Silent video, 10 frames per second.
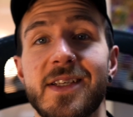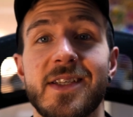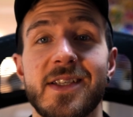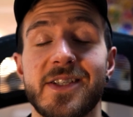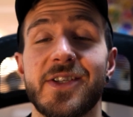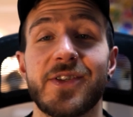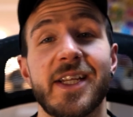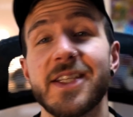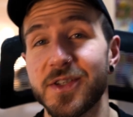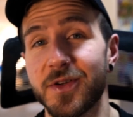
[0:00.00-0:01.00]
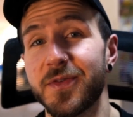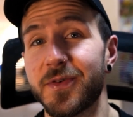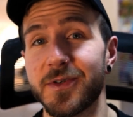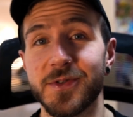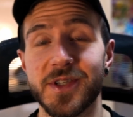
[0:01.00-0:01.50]
So that's all
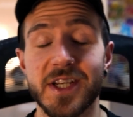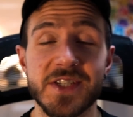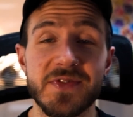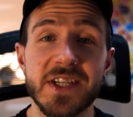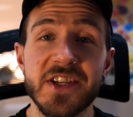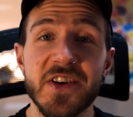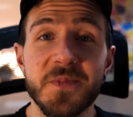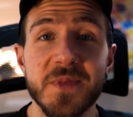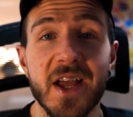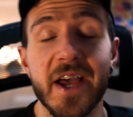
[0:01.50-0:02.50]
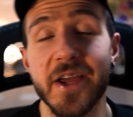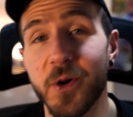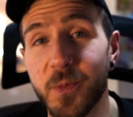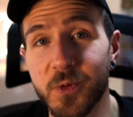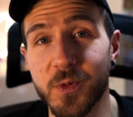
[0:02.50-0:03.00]
for today's video. I
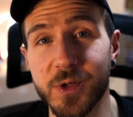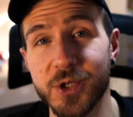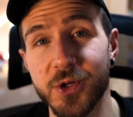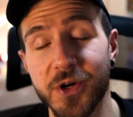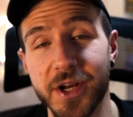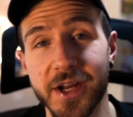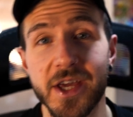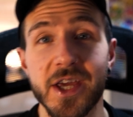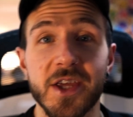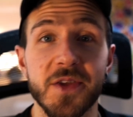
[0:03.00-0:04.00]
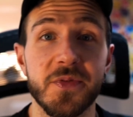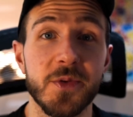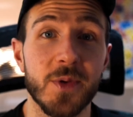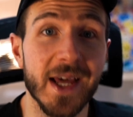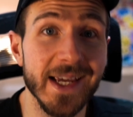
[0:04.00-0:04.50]
hope you enjoyed it. If
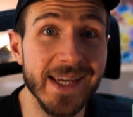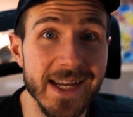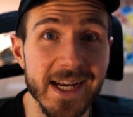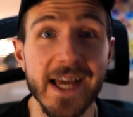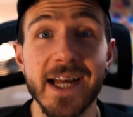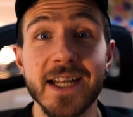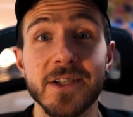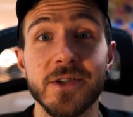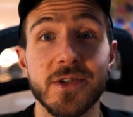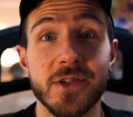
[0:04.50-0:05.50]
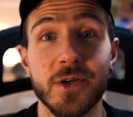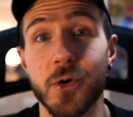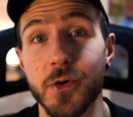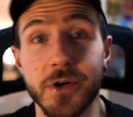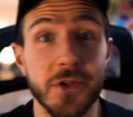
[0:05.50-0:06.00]
you like it
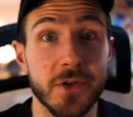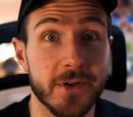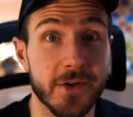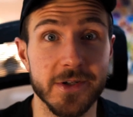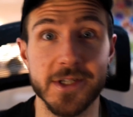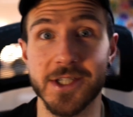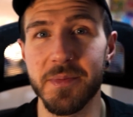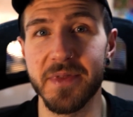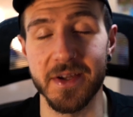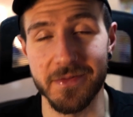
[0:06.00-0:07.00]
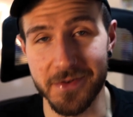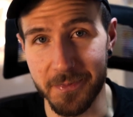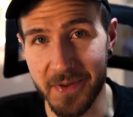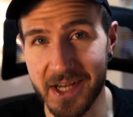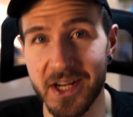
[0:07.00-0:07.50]
or you learned something from
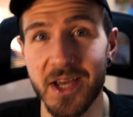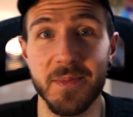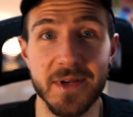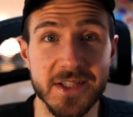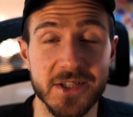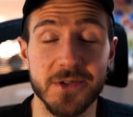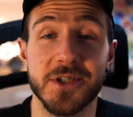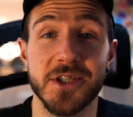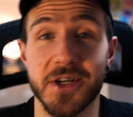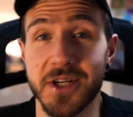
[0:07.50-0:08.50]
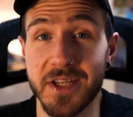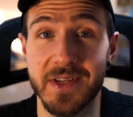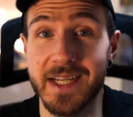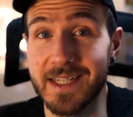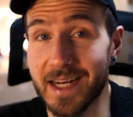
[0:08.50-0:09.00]
it, please consider
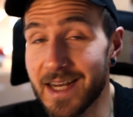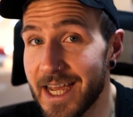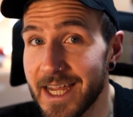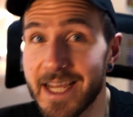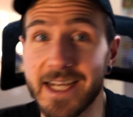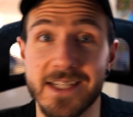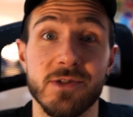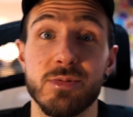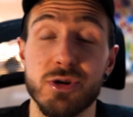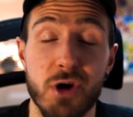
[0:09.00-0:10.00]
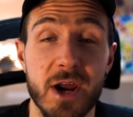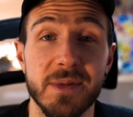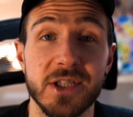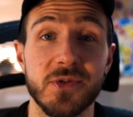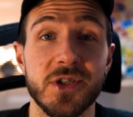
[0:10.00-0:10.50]
giving it a like and
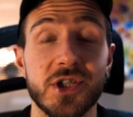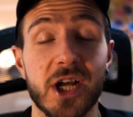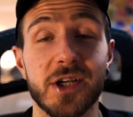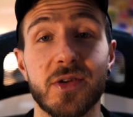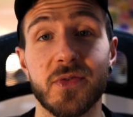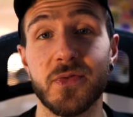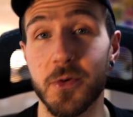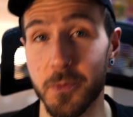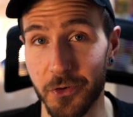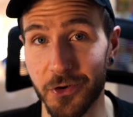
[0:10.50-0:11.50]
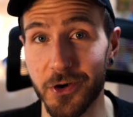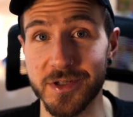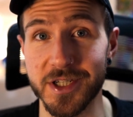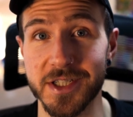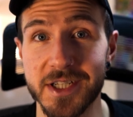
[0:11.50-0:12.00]
subscribing to the channel for more
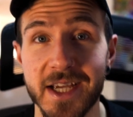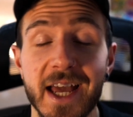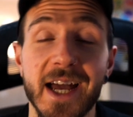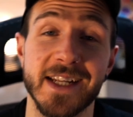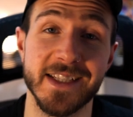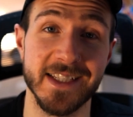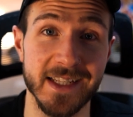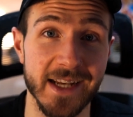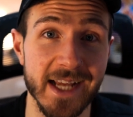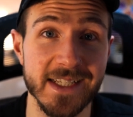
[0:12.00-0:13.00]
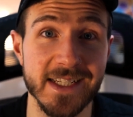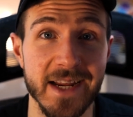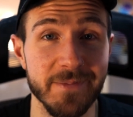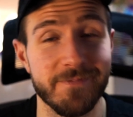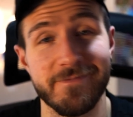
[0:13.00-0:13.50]
content. Until the next
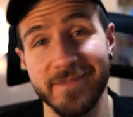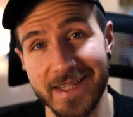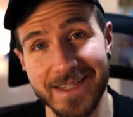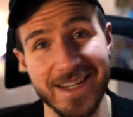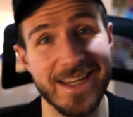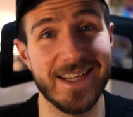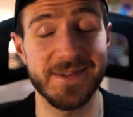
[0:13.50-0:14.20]
time, see ya!